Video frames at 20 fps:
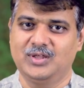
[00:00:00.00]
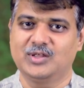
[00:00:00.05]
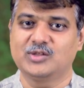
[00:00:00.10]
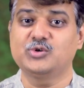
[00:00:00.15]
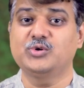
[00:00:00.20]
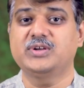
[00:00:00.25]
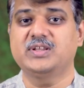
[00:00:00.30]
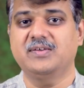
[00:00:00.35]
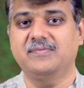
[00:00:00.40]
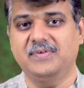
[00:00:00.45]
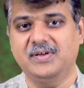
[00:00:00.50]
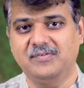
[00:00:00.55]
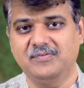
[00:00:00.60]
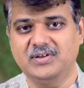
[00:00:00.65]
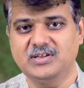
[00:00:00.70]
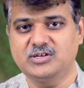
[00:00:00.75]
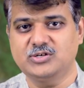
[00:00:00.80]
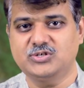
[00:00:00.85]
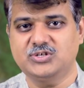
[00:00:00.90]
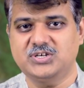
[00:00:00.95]
So it's a
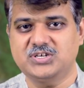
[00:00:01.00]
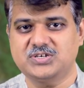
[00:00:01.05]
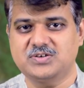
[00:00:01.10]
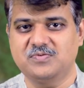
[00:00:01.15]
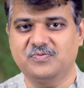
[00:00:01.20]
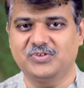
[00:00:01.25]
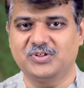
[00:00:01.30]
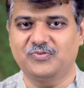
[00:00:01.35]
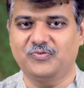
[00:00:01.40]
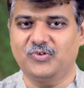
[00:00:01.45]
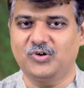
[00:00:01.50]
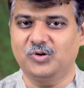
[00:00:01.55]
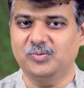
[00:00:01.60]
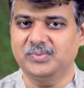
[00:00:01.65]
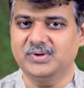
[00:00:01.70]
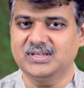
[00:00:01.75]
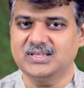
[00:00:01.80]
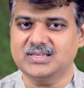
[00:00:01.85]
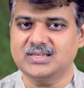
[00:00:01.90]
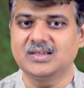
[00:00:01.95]
win-win situation for the
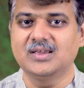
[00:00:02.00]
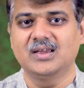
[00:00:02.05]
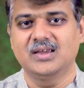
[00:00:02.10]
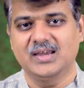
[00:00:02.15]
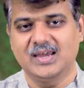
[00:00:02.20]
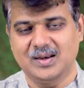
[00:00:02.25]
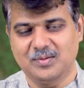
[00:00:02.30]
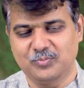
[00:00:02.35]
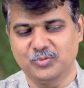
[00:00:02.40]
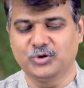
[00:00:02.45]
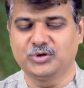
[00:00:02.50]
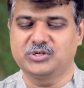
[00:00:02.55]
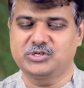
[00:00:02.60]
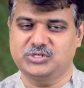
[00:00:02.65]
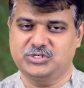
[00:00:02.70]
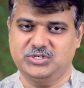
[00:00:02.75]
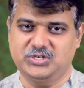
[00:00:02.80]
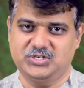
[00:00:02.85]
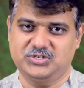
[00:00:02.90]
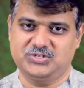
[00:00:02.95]
farmers in both
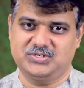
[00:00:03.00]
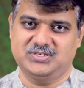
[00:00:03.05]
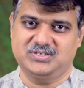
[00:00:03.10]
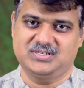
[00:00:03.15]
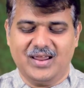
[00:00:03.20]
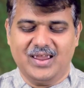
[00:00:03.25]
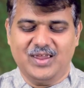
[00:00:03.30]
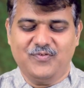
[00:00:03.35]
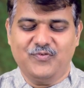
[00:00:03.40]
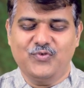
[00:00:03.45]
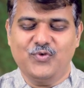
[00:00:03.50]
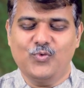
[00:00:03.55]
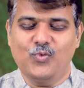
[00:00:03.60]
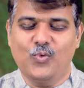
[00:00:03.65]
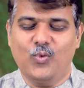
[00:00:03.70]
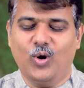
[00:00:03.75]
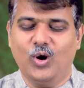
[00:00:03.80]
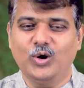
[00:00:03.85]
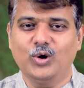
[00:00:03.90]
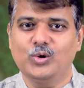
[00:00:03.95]
situations. If you
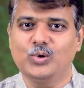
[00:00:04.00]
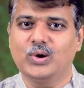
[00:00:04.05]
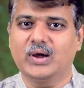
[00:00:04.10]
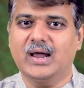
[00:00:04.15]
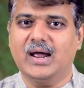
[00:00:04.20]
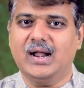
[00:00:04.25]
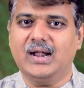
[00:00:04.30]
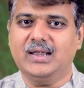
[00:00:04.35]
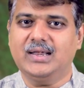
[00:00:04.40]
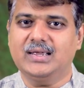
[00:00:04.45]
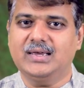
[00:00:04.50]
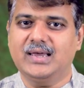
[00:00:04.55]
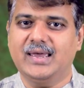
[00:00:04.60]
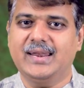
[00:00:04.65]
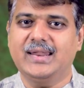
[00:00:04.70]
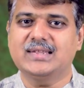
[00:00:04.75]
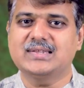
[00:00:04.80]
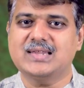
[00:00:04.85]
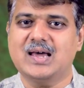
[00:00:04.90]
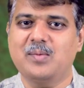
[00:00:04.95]
want to look at
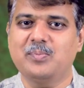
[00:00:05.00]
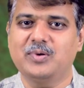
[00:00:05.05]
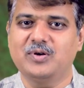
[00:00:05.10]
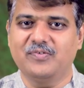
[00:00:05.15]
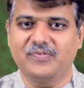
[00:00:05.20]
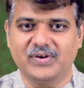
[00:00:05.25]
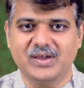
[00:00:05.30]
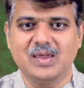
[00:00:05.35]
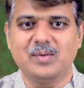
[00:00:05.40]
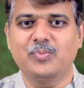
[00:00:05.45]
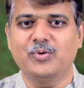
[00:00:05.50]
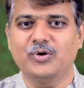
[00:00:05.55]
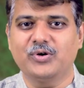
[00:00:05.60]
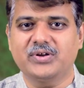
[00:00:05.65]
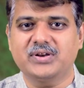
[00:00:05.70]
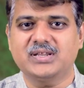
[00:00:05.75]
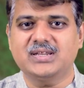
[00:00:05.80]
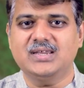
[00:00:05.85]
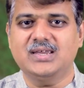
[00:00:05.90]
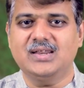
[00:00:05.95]
an example of a
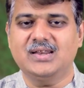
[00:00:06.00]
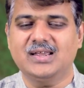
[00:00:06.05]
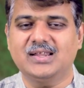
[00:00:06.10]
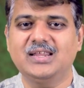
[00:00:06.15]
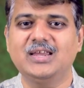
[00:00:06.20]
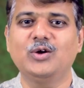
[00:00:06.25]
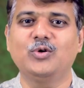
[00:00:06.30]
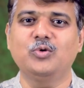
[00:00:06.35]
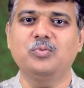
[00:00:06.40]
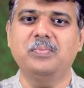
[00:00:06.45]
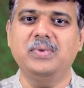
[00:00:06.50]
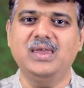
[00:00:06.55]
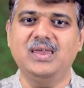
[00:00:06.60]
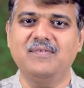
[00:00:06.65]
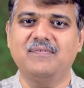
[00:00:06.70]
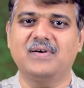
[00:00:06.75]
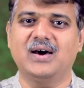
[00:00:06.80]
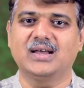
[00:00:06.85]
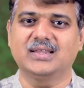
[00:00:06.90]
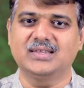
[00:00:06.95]
hypocrisy, nothing could be
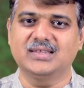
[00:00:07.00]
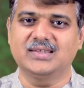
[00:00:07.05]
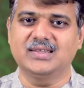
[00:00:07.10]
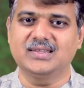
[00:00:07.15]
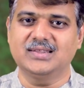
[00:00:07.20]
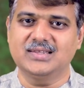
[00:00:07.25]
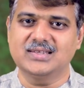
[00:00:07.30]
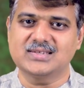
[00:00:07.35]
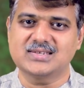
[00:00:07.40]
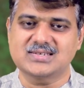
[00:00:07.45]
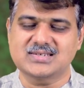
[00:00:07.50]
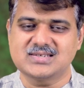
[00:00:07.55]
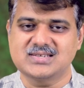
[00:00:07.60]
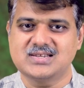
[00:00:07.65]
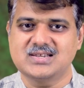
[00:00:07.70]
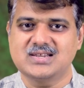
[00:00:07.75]
farther than this.